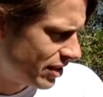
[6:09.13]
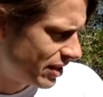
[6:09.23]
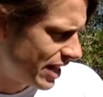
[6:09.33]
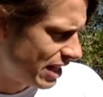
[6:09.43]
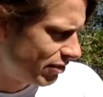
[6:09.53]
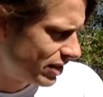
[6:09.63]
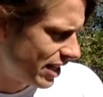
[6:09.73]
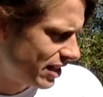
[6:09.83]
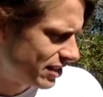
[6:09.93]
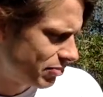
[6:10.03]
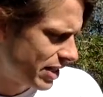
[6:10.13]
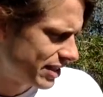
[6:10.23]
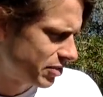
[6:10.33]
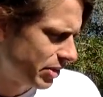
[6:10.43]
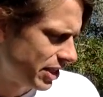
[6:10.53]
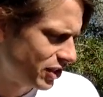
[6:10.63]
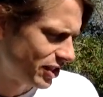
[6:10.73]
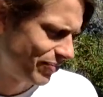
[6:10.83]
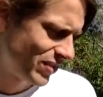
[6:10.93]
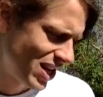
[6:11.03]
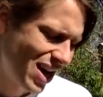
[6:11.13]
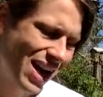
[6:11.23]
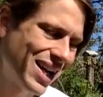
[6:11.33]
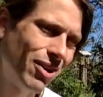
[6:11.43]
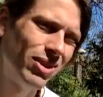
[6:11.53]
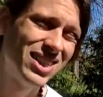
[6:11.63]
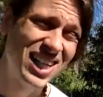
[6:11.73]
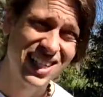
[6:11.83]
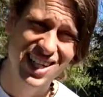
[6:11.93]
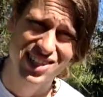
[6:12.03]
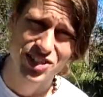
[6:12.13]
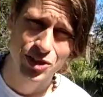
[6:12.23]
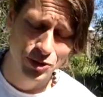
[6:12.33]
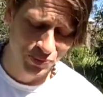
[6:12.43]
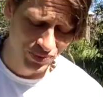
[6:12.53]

the native attains emancipation. I can't really say that that's true,